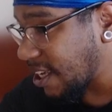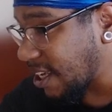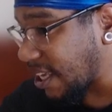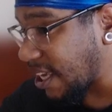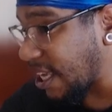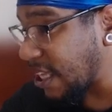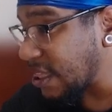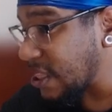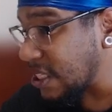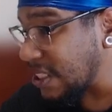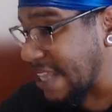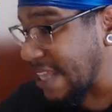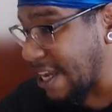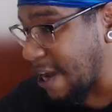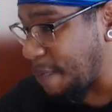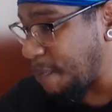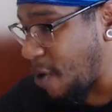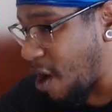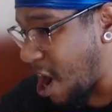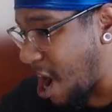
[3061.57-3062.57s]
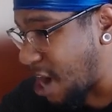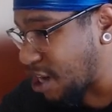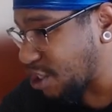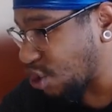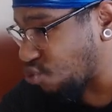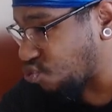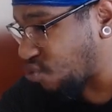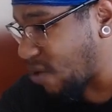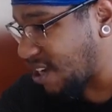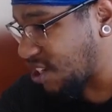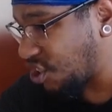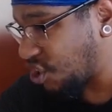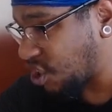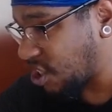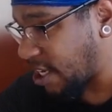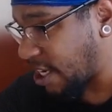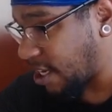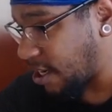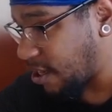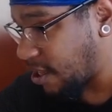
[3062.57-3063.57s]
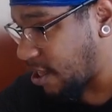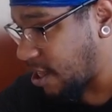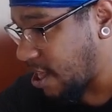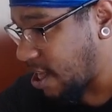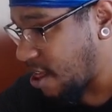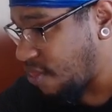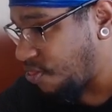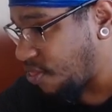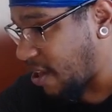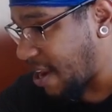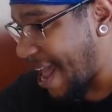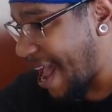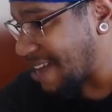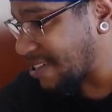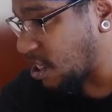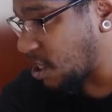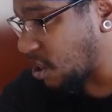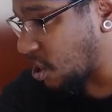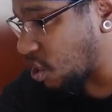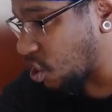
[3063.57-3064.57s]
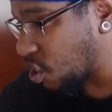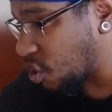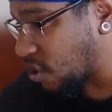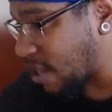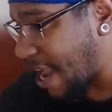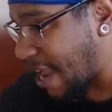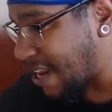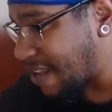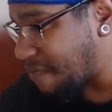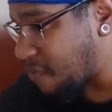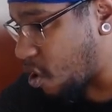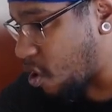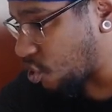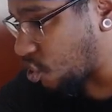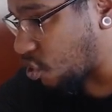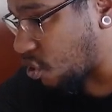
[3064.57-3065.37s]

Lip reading: like a posh rich kid that hasn't learned any martial